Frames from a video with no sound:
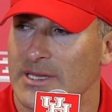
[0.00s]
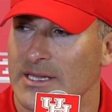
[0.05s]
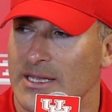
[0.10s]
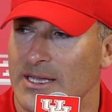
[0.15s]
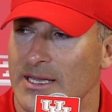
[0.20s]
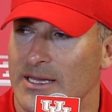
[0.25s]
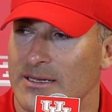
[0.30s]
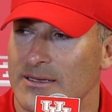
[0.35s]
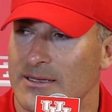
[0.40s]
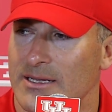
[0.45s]

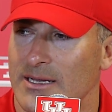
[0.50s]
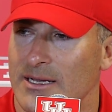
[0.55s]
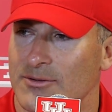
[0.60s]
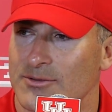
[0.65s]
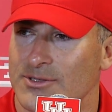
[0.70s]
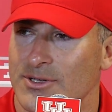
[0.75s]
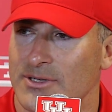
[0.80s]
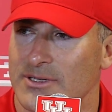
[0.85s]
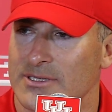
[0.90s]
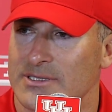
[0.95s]
and uh, it
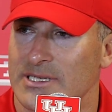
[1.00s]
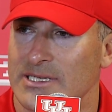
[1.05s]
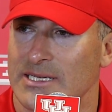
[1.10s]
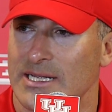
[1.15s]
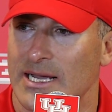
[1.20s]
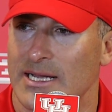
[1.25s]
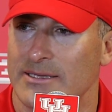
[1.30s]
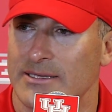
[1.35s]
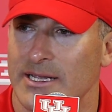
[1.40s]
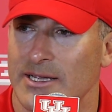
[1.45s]
was good to see
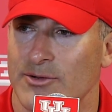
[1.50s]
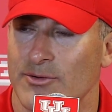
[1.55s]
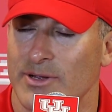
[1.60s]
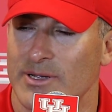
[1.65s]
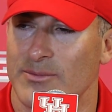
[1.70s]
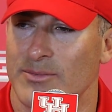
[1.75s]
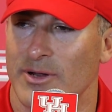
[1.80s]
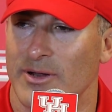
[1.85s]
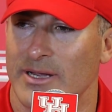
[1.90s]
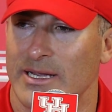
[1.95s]
Deontay
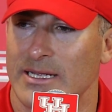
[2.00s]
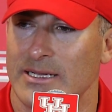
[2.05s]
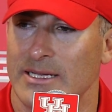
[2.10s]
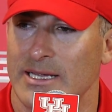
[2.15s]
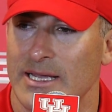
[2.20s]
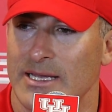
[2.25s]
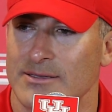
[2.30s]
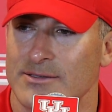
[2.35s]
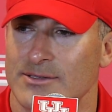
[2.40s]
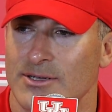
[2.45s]
Greenberry get in
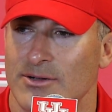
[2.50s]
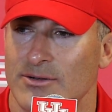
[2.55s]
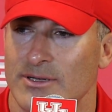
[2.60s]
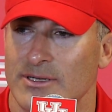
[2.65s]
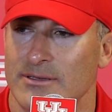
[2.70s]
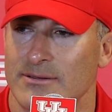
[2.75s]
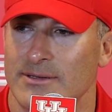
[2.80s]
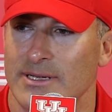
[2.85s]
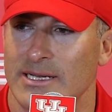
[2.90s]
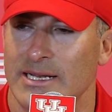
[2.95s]
the end zone
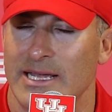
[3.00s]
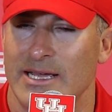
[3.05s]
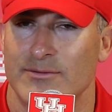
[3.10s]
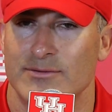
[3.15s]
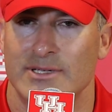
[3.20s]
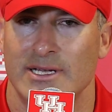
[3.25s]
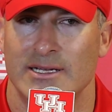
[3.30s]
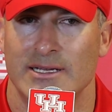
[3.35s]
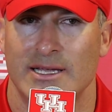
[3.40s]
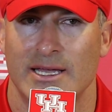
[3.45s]
and, and
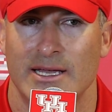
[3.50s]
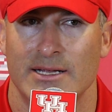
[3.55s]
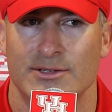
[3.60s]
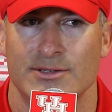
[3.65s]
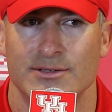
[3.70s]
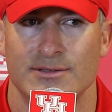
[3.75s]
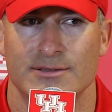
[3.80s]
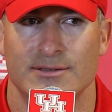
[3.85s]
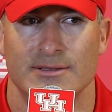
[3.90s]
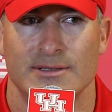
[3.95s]
have 10
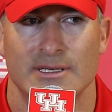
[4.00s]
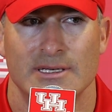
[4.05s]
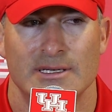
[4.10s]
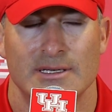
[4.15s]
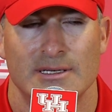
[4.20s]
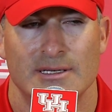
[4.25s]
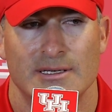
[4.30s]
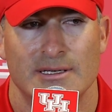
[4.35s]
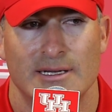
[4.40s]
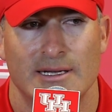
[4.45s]
catches.
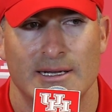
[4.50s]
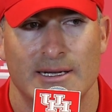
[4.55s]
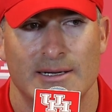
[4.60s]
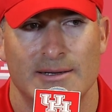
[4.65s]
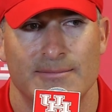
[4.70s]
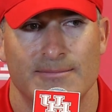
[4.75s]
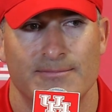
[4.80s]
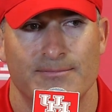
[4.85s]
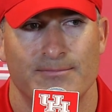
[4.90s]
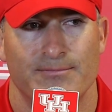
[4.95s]

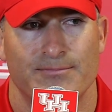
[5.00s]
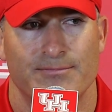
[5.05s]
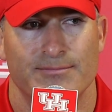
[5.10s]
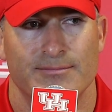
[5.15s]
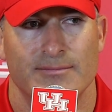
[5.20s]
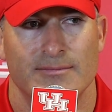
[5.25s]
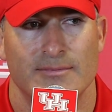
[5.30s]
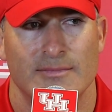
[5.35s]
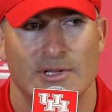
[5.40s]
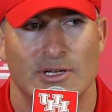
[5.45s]
Um,
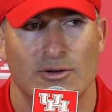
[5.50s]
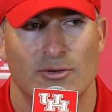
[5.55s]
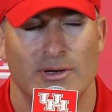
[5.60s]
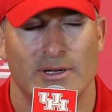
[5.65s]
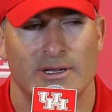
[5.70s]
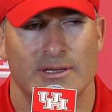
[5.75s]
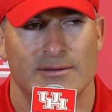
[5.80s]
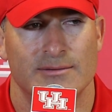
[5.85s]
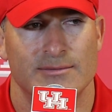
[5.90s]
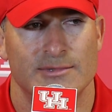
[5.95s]
you know,
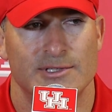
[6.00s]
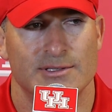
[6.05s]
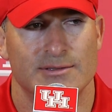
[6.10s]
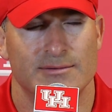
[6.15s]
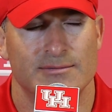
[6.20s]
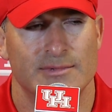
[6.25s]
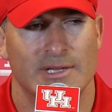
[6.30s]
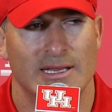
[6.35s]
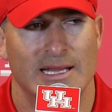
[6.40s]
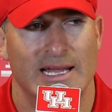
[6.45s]
and
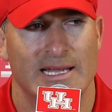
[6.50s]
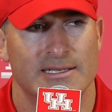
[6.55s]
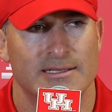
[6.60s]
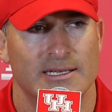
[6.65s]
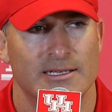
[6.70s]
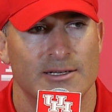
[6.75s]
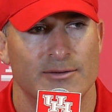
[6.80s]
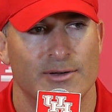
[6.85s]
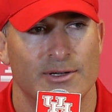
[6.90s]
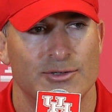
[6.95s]
just the last
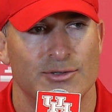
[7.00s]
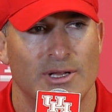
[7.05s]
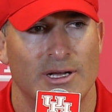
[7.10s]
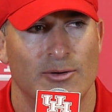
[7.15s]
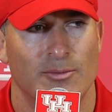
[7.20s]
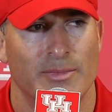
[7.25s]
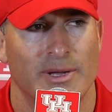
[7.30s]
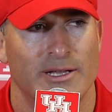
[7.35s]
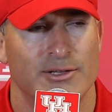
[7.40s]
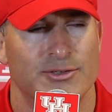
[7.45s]
individual
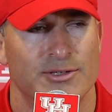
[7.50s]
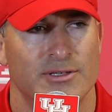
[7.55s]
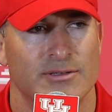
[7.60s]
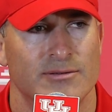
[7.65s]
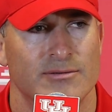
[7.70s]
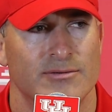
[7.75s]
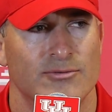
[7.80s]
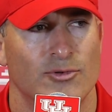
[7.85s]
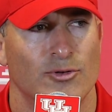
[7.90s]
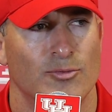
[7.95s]
I'll
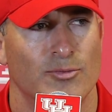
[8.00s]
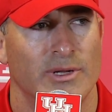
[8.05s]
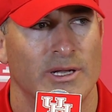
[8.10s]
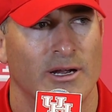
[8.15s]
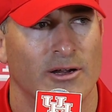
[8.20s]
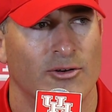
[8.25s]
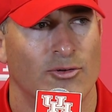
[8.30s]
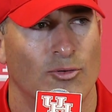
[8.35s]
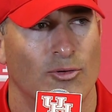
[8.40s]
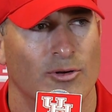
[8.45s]
mention will be
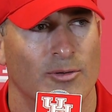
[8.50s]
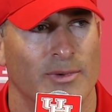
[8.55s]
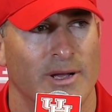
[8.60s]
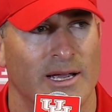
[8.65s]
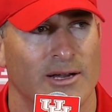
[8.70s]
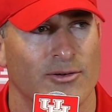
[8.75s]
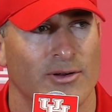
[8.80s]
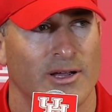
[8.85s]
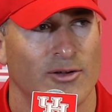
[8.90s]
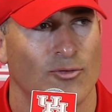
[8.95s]
our
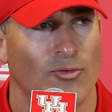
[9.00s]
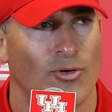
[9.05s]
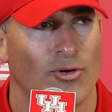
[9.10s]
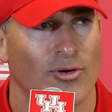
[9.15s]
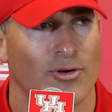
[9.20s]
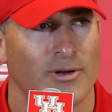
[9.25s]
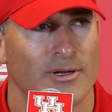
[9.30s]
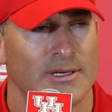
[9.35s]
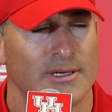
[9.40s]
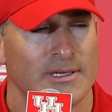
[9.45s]
quarterback, Greg
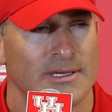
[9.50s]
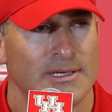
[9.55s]
Ward.